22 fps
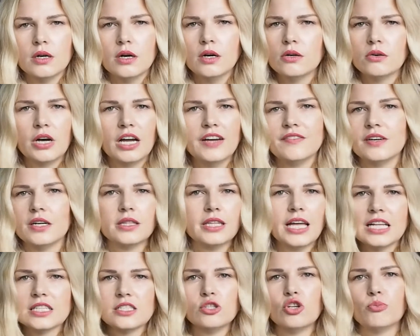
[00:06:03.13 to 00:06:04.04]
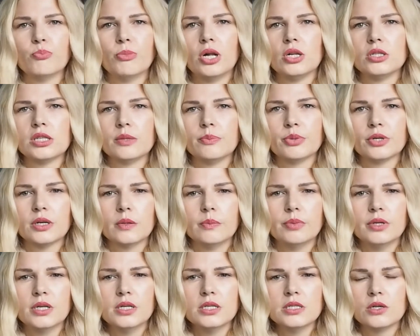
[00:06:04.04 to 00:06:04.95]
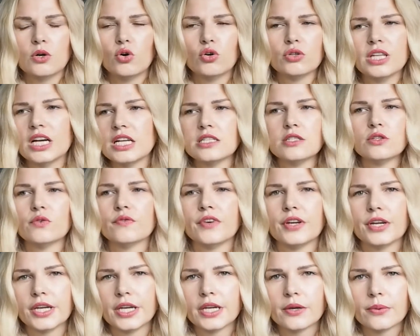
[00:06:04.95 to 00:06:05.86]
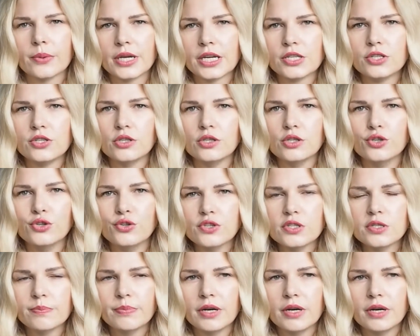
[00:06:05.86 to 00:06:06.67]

oh Eva, that's not multi-purpose, or that's not very quick to use.